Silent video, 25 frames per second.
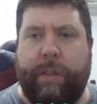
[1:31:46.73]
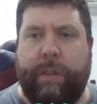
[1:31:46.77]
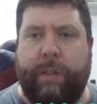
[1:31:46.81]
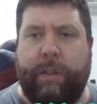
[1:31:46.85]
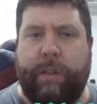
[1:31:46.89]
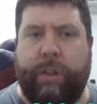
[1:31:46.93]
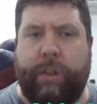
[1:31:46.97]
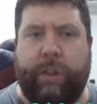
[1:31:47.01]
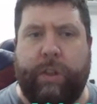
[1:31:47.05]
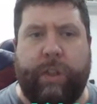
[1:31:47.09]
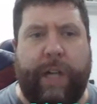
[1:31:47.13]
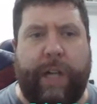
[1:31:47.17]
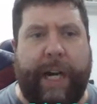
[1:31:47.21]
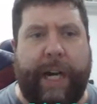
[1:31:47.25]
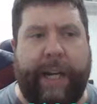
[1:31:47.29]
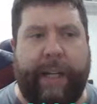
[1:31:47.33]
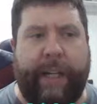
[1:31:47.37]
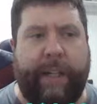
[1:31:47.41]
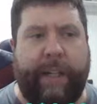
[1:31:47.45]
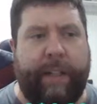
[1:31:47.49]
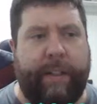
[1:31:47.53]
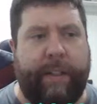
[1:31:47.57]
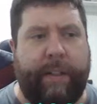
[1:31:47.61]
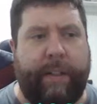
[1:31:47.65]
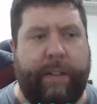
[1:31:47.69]

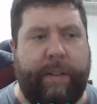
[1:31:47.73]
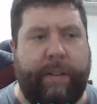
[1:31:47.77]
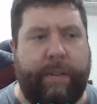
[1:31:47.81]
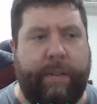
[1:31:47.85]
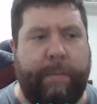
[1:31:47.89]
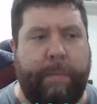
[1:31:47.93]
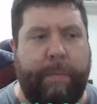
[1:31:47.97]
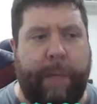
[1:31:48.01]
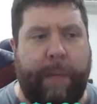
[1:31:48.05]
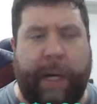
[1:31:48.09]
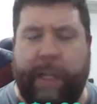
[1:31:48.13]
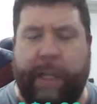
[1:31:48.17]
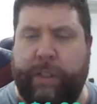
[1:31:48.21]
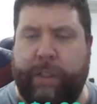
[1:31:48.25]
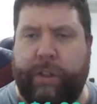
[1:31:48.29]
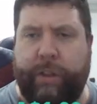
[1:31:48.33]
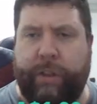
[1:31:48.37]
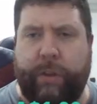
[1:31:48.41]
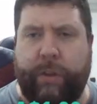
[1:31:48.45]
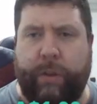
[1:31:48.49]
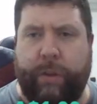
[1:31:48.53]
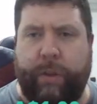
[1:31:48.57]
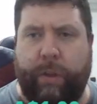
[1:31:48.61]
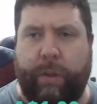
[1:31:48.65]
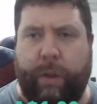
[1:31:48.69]
track marshal
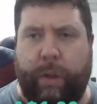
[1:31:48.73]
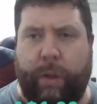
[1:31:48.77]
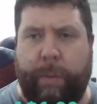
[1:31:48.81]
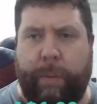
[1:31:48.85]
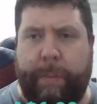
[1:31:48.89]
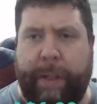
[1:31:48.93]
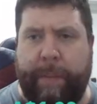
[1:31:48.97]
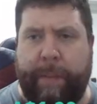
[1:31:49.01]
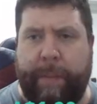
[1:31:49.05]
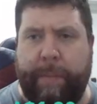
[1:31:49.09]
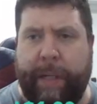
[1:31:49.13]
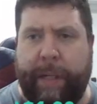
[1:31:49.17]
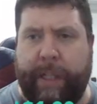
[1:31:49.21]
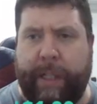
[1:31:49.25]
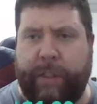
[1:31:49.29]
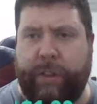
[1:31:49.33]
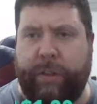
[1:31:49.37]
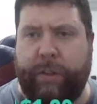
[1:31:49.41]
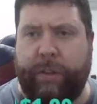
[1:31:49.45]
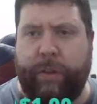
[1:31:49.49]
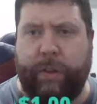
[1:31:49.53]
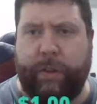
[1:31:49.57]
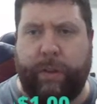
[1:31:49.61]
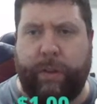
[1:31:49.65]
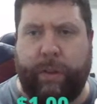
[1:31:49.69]
or pit
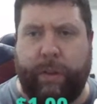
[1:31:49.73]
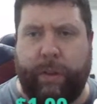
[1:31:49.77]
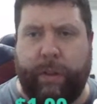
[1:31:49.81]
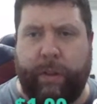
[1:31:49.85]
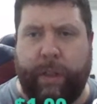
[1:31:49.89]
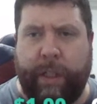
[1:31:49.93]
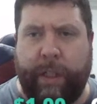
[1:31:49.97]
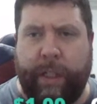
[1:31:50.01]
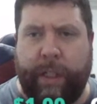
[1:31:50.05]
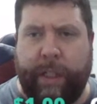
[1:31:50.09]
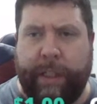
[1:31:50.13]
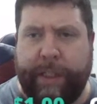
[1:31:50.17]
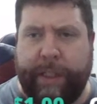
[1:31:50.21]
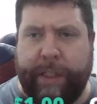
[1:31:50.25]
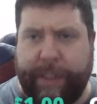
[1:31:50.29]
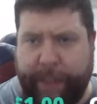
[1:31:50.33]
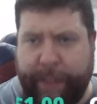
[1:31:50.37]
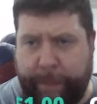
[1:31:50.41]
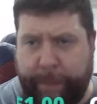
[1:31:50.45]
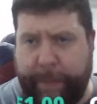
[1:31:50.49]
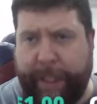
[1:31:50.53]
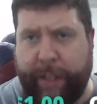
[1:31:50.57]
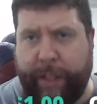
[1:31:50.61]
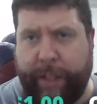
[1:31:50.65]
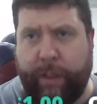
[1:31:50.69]
marshal or
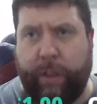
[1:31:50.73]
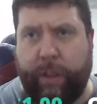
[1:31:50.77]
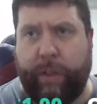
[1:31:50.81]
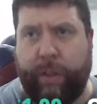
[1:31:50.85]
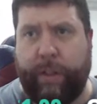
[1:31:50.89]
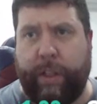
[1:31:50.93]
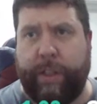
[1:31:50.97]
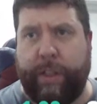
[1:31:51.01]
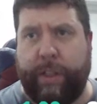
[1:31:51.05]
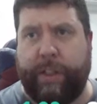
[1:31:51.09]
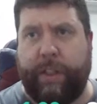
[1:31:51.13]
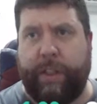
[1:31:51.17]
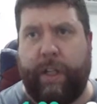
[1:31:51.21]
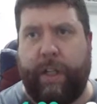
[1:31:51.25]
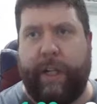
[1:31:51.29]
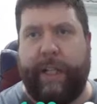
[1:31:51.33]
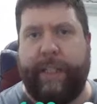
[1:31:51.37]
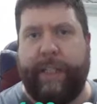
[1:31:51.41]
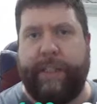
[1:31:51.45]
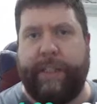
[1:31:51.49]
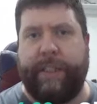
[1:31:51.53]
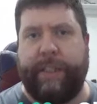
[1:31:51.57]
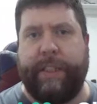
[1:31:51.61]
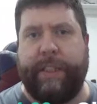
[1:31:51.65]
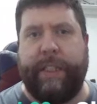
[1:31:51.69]
something along those
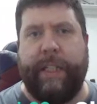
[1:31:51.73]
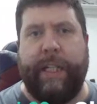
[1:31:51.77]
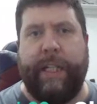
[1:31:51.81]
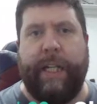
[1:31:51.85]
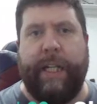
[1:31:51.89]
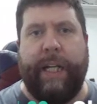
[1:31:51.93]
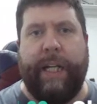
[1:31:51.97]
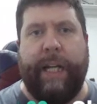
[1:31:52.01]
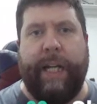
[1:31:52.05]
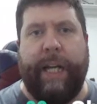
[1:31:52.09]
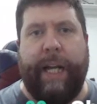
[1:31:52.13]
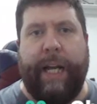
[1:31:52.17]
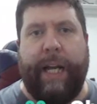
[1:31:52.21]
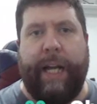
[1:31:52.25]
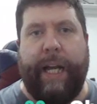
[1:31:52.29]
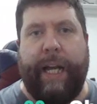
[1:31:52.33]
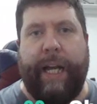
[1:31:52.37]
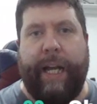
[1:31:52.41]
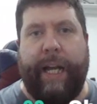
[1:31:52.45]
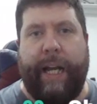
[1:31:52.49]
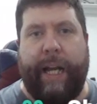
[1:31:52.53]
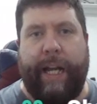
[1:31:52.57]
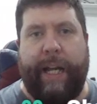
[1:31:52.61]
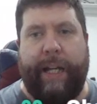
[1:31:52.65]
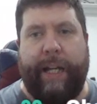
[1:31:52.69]
lines,
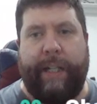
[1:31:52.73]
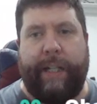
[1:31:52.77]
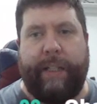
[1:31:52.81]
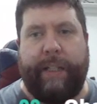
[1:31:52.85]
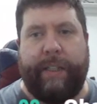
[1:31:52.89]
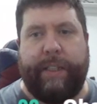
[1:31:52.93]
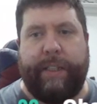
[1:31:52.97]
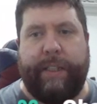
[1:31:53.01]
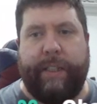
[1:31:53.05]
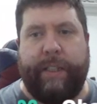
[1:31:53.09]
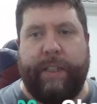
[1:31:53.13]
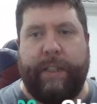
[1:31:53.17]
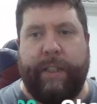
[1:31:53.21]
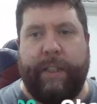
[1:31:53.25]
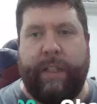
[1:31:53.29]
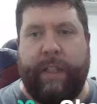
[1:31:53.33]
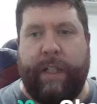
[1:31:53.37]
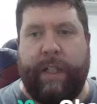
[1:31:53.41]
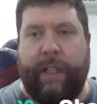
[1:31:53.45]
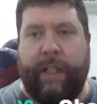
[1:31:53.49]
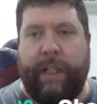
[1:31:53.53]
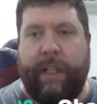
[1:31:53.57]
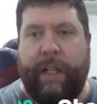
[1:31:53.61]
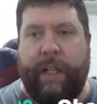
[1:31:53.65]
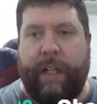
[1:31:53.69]
and
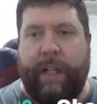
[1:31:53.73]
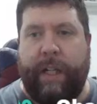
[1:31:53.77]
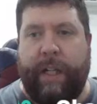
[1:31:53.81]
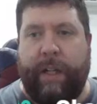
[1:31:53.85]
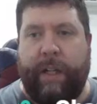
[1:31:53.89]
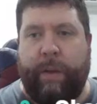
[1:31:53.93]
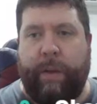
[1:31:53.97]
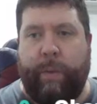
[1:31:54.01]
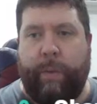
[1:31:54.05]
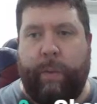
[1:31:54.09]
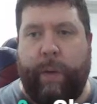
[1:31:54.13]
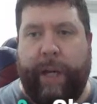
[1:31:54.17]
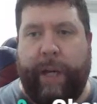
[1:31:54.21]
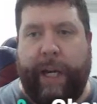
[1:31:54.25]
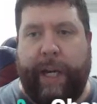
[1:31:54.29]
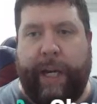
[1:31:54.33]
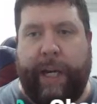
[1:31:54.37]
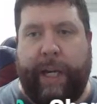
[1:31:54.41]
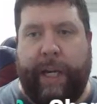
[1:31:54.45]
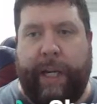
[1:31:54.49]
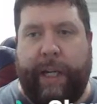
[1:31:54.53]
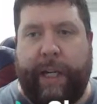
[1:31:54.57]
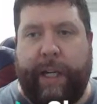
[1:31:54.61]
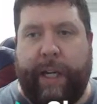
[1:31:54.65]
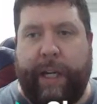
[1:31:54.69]

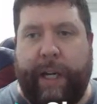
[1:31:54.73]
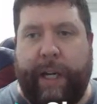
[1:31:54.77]
we